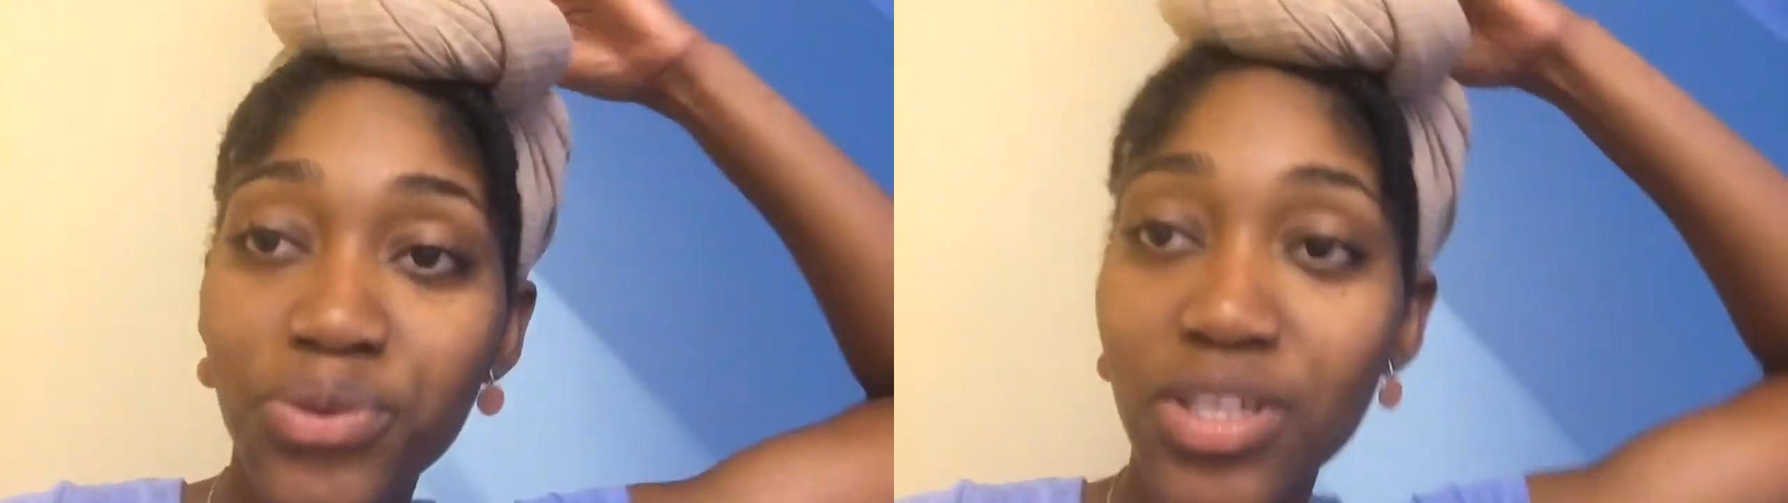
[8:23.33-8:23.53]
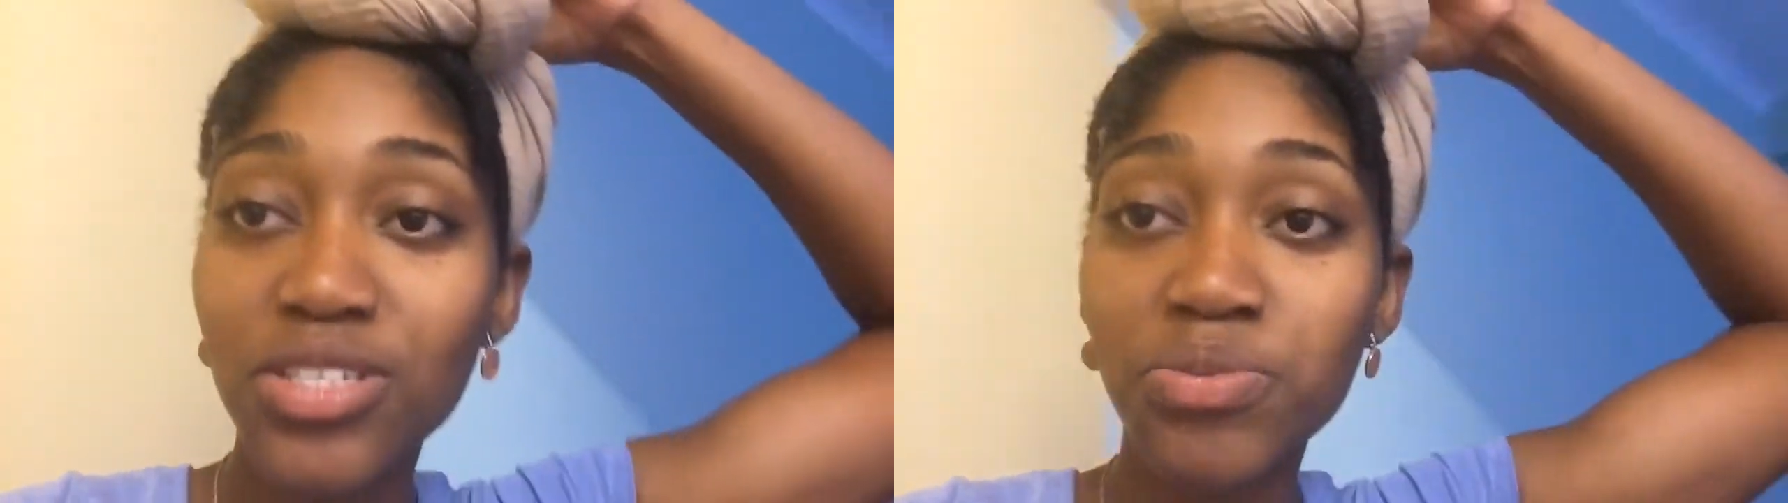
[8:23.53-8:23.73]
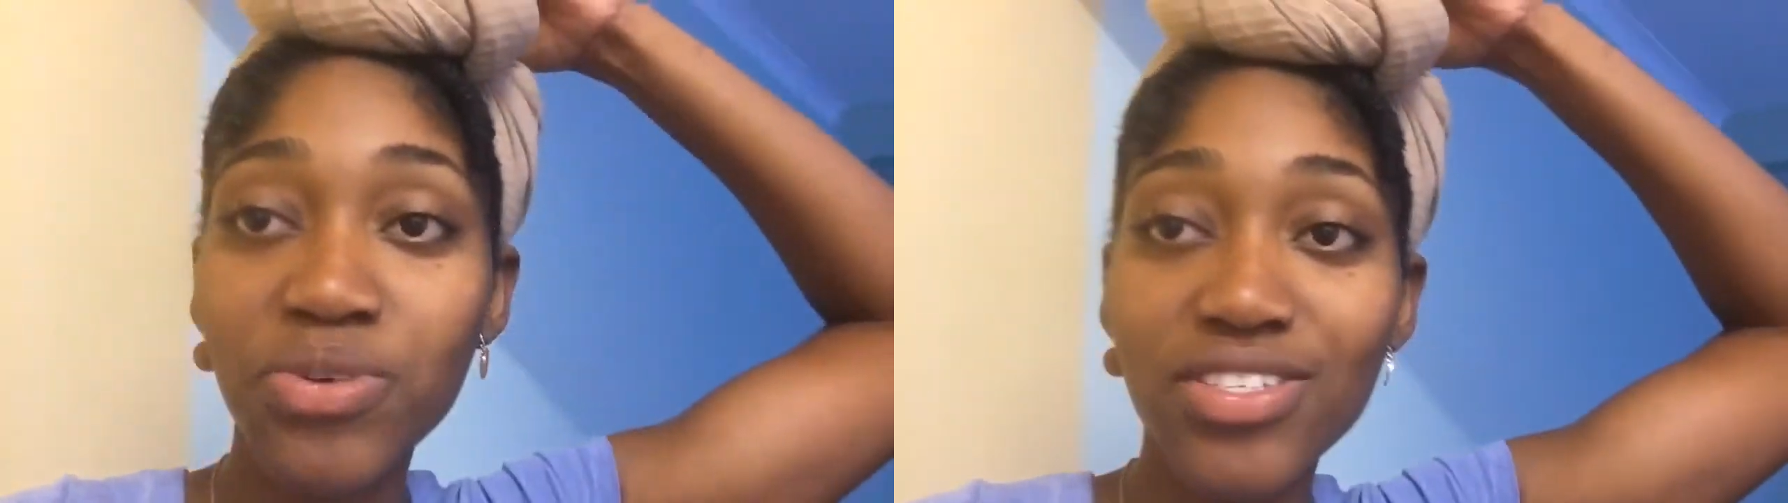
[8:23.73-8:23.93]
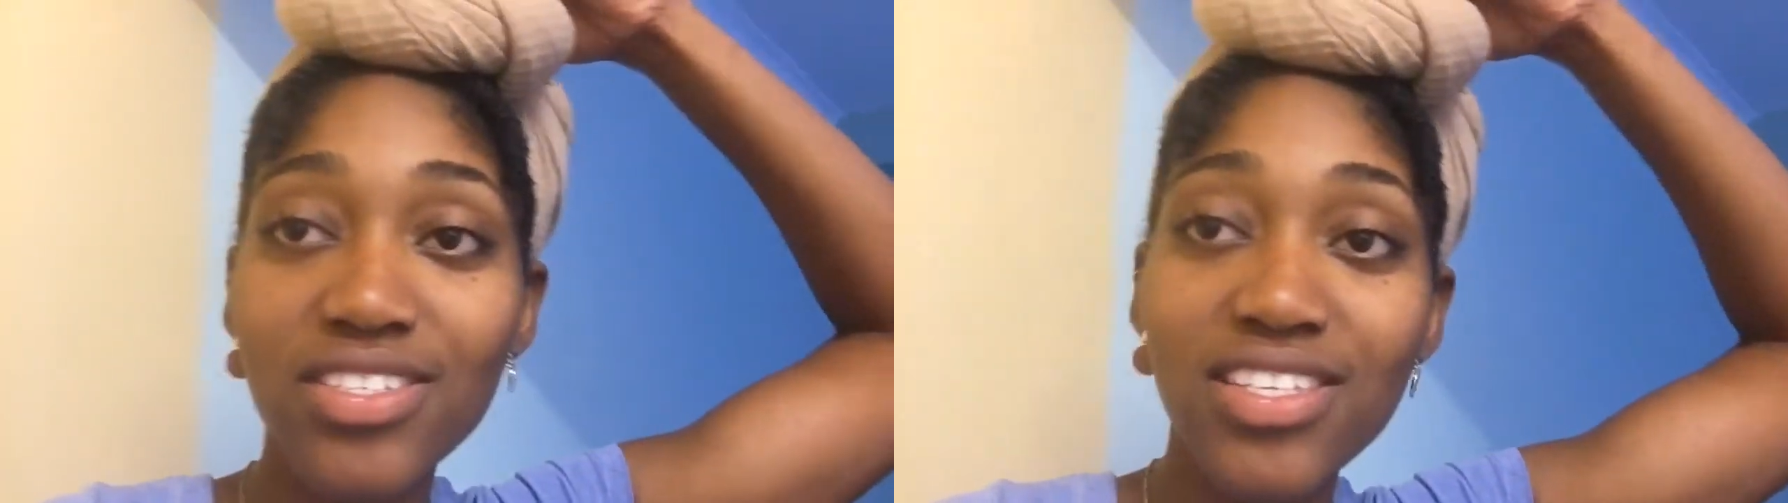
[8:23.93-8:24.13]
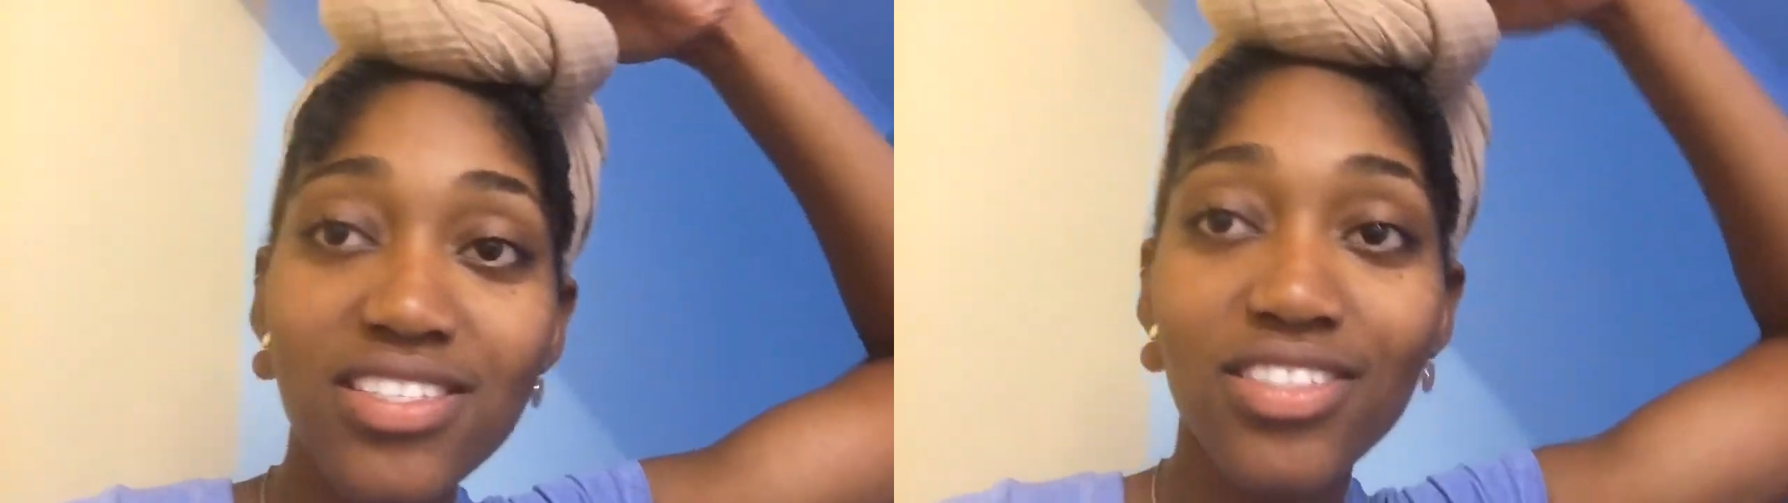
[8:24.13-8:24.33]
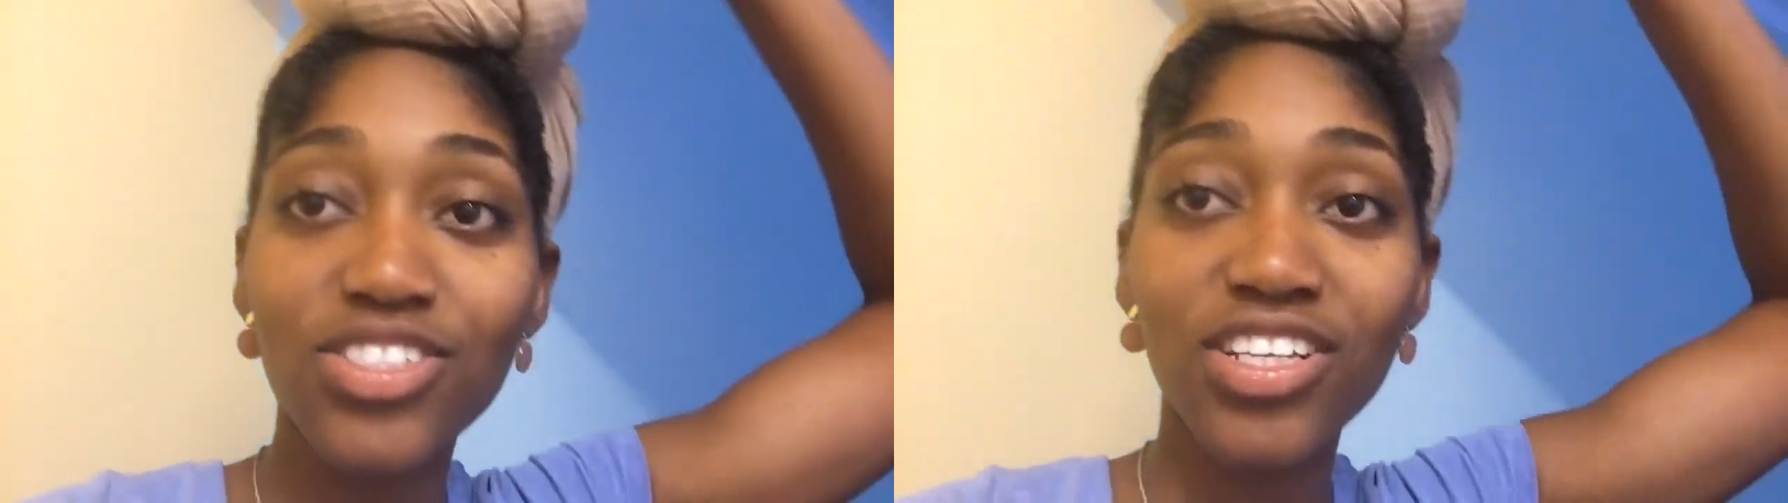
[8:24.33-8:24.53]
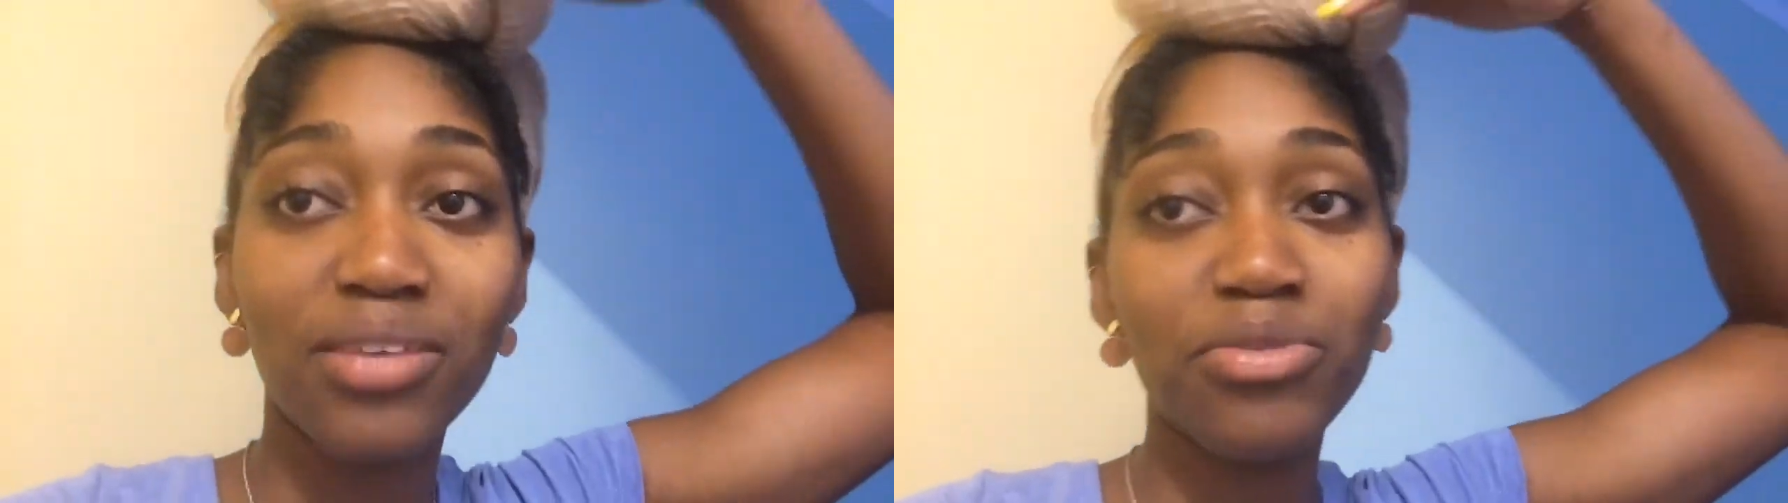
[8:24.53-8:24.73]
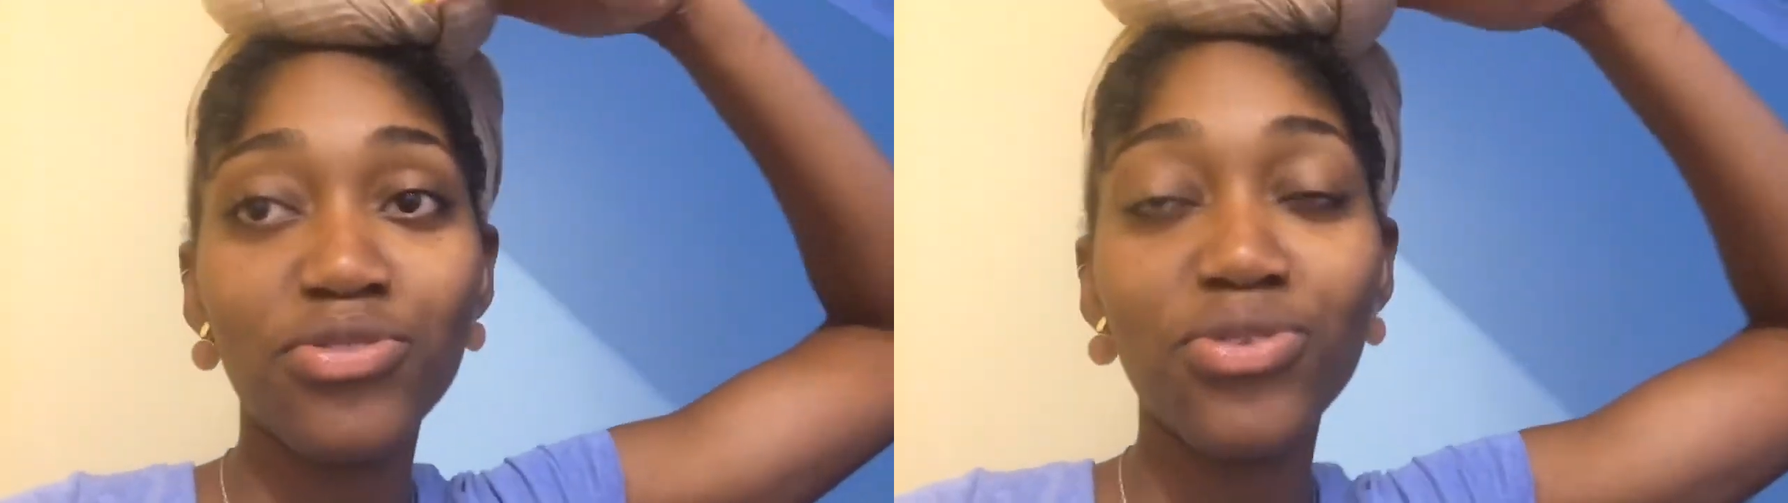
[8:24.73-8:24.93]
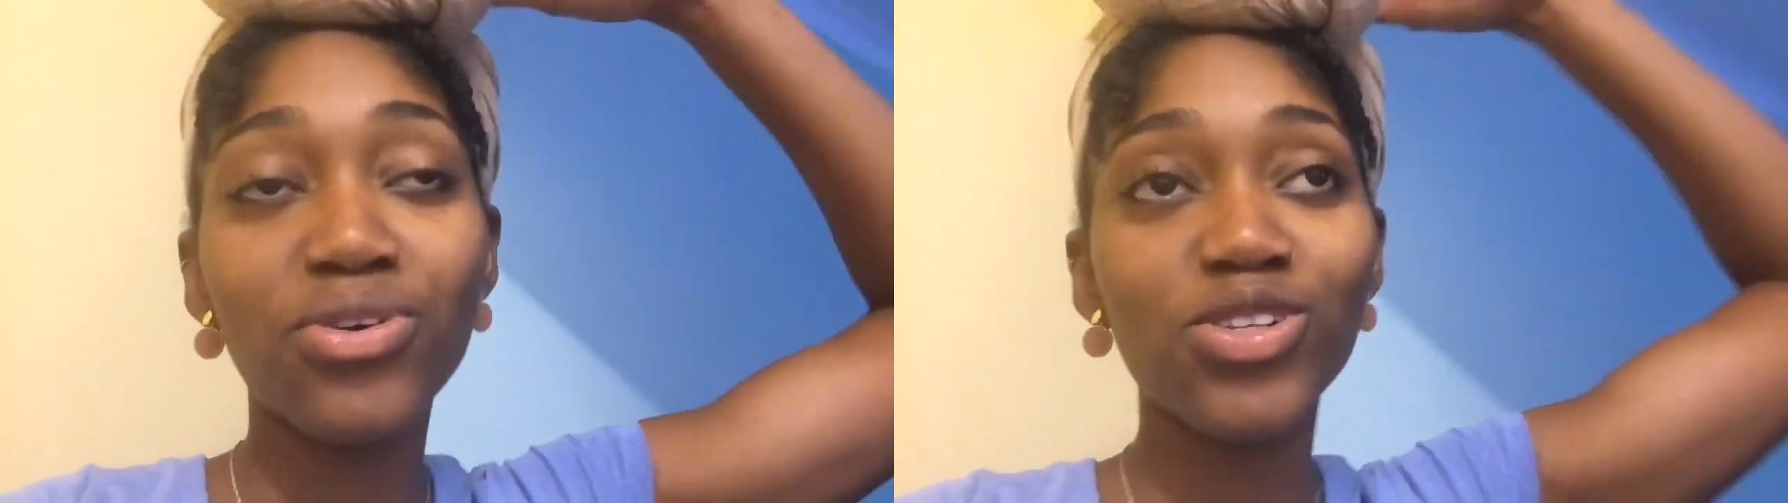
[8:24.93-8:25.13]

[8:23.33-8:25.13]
We're supposed to season the chicken before we